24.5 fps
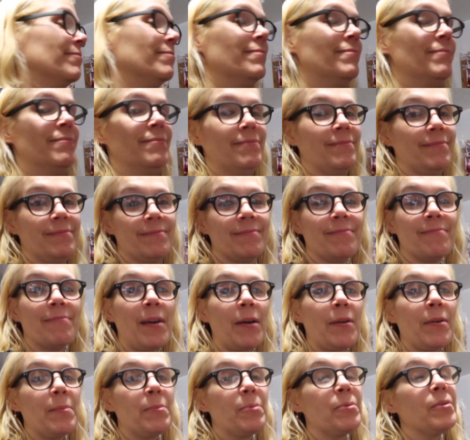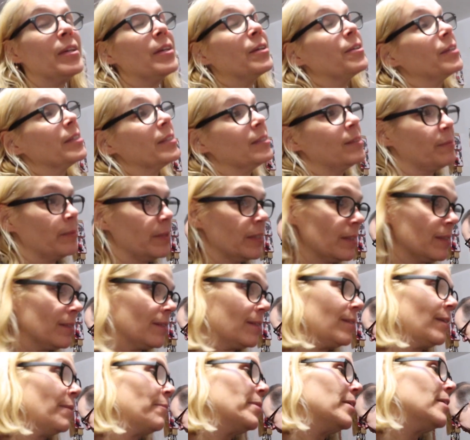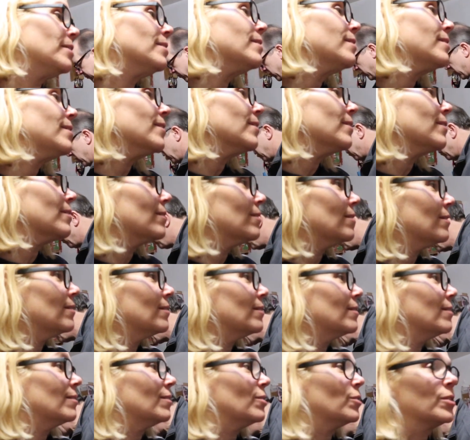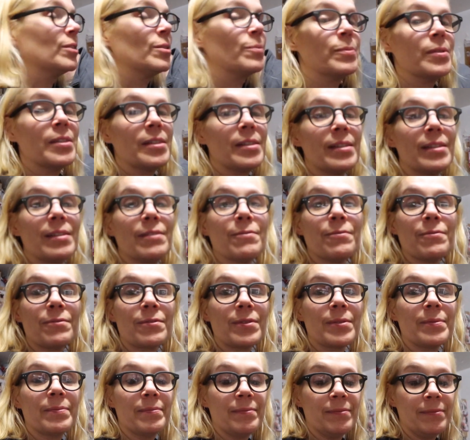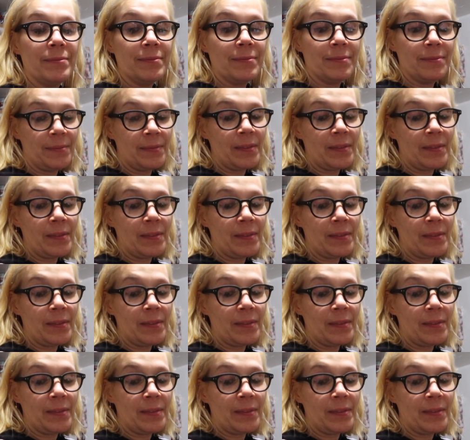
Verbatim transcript: Christmas. Merry pre-Christmas. I mean, it's still Christmas Eve. I get it.